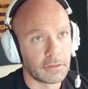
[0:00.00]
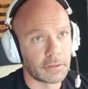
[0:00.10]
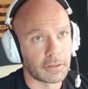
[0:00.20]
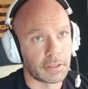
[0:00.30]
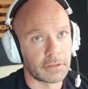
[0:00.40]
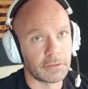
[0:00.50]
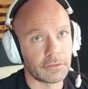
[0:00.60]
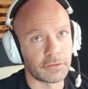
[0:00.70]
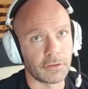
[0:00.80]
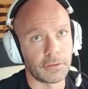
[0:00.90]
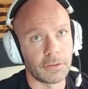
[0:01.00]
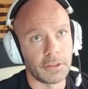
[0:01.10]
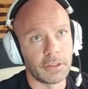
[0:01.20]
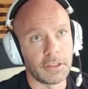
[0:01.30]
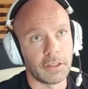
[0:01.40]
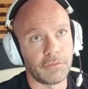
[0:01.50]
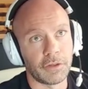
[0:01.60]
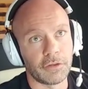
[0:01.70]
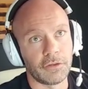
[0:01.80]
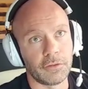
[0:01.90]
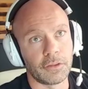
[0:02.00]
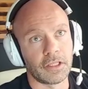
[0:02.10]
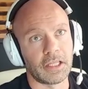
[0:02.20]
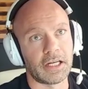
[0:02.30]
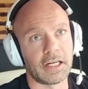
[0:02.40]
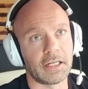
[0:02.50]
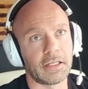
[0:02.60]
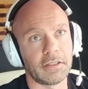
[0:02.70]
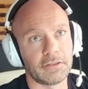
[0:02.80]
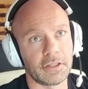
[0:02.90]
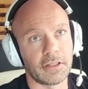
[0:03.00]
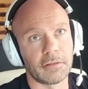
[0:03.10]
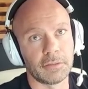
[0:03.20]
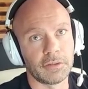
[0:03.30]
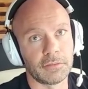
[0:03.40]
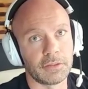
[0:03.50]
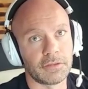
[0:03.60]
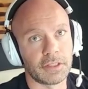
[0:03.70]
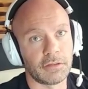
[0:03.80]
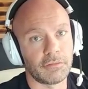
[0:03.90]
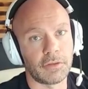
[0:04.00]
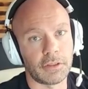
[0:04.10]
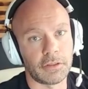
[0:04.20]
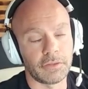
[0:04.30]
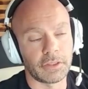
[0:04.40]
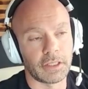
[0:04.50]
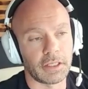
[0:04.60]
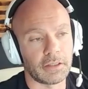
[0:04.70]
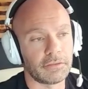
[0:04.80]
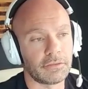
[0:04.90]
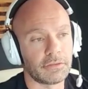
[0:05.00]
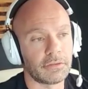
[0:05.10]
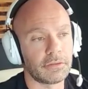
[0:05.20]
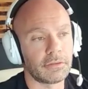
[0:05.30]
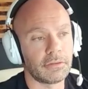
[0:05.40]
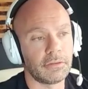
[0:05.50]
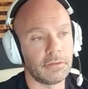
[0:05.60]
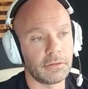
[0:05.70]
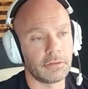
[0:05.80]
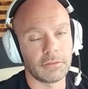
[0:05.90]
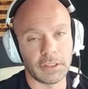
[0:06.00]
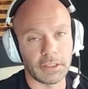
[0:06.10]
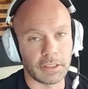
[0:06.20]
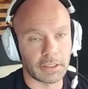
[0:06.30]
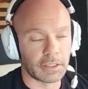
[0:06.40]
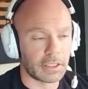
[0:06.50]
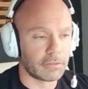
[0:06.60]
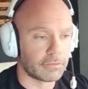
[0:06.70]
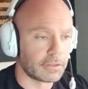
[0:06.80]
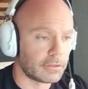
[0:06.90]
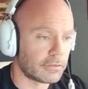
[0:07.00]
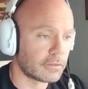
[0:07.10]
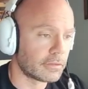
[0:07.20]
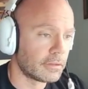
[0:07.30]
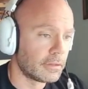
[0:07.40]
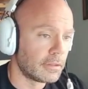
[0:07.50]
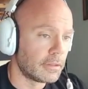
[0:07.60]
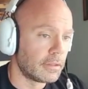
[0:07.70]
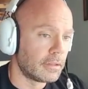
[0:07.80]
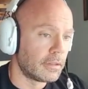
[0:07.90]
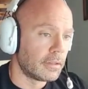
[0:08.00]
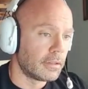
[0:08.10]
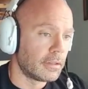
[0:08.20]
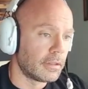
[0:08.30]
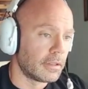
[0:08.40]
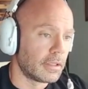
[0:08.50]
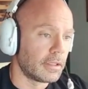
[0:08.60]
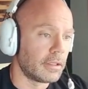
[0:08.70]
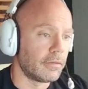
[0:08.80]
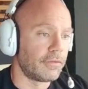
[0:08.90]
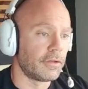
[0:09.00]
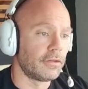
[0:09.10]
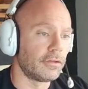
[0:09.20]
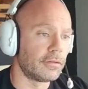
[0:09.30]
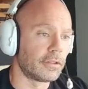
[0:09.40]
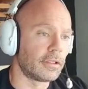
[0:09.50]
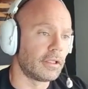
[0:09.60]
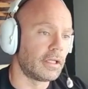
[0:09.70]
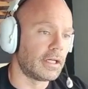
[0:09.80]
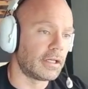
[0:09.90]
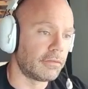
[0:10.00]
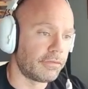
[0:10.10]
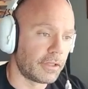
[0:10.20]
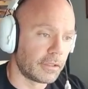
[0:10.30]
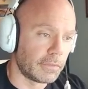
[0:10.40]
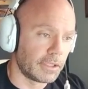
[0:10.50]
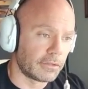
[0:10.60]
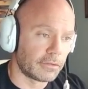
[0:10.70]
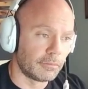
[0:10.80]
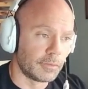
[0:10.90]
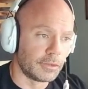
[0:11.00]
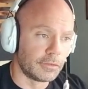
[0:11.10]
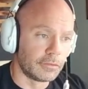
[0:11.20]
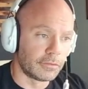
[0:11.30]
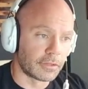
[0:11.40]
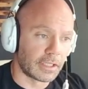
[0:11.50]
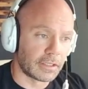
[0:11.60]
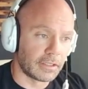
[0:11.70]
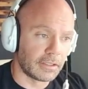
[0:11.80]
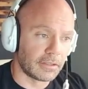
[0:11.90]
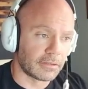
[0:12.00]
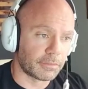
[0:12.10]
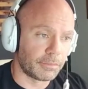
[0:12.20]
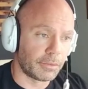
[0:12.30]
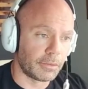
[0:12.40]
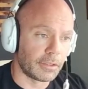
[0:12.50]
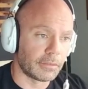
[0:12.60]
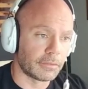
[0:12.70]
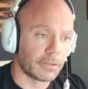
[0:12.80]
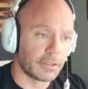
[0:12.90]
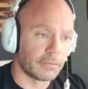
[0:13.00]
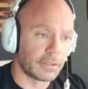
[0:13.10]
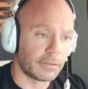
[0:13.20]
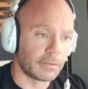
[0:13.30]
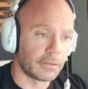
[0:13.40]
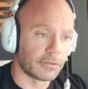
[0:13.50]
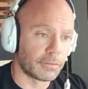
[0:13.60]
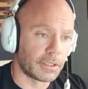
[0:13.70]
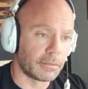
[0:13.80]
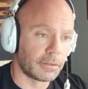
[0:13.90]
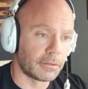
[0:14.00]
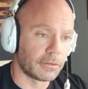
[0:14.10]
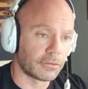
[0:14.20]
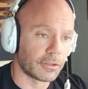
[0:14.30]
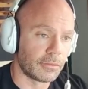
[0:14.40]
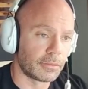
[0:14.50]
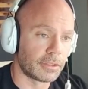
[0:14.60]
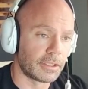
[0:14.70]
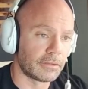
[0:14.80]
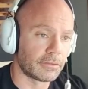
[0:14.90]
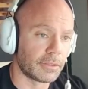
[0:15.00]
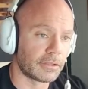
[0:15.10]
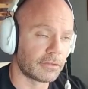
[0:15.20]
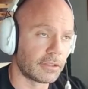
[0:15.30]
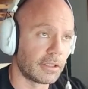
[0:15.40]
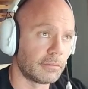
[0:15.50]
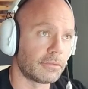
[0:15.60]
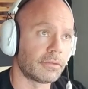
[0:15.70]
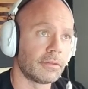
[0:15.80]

Okay, so if you're doing a lot of these other movements that involve the calves, you don't need that calf raise. All right, if you're doing a lot of fundamental moves like this, pull-ups, dumbbell rows, barbell rows, rope climbs, muscle-ups,